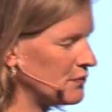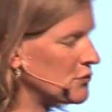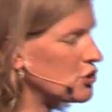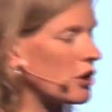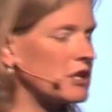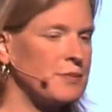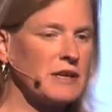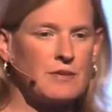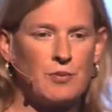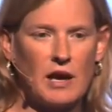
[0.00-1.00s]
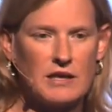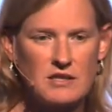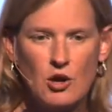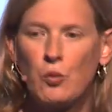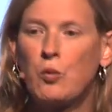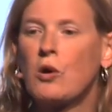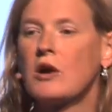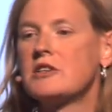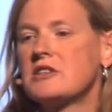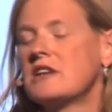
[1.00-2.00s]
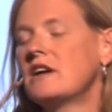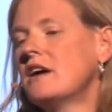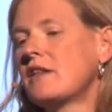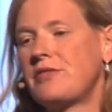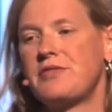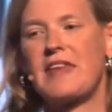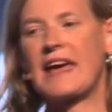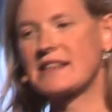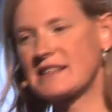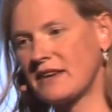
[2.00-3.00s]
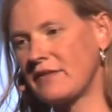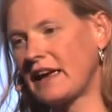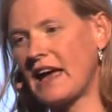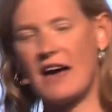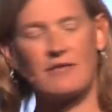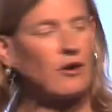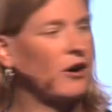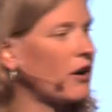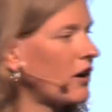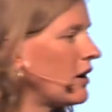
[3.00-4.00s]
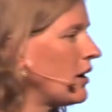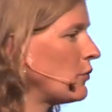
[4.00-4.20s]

Took us by surprise. Worst Thanksgiving ever.